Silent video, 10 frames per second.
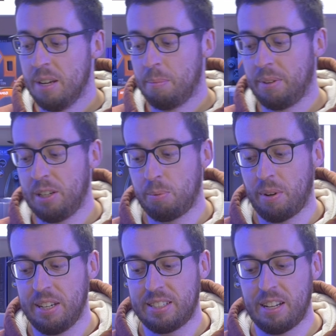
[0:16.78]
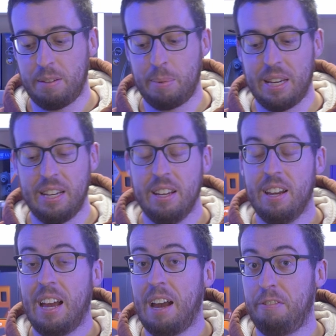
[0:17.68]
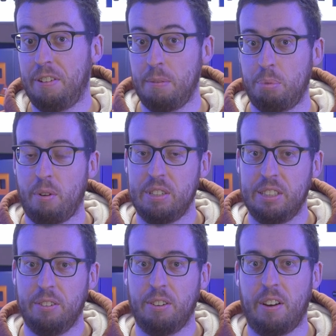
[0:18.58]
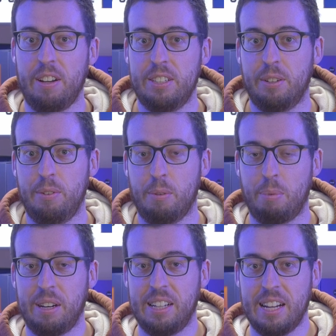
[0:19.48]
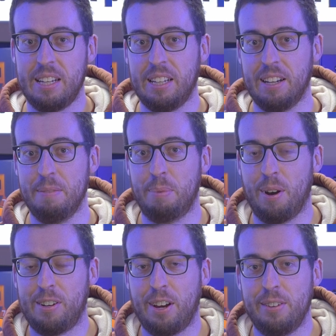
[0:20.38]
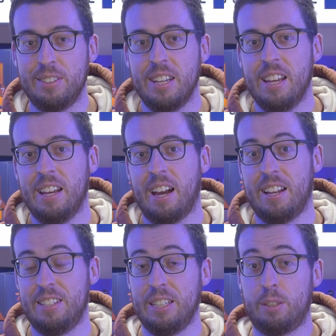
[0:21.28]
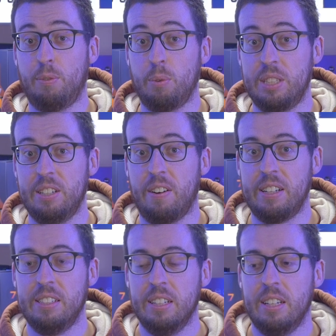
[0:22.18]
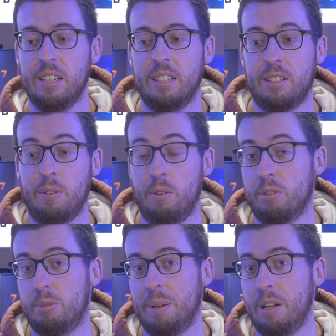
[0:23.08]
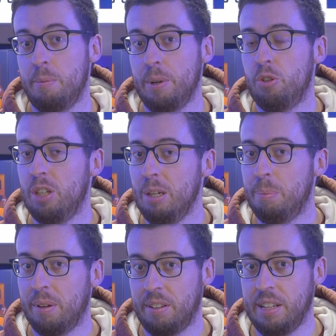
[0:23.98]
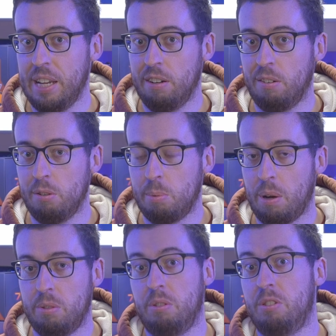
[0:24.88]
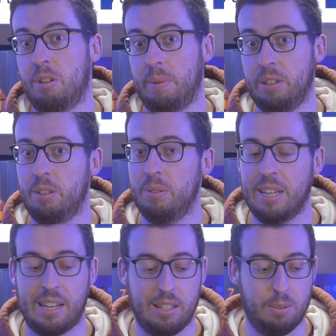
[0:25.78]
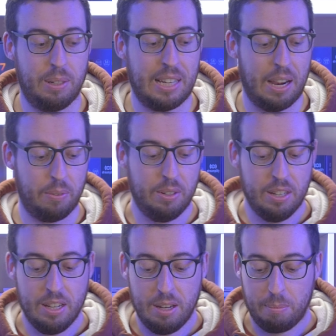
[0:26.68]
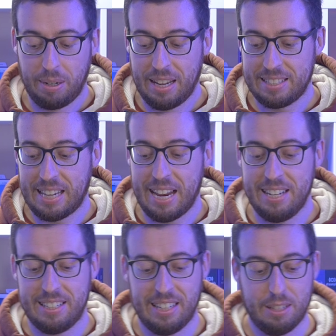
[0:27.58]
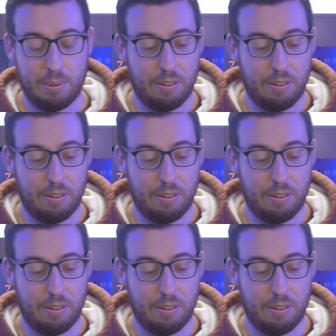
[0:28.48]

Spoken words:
But this one is going to be, have found pricing online, so not breaking any embargoes, at $649. So it looks to be a little bit cheaper than the Hero as well, so it's something to take into account. But let's get into this.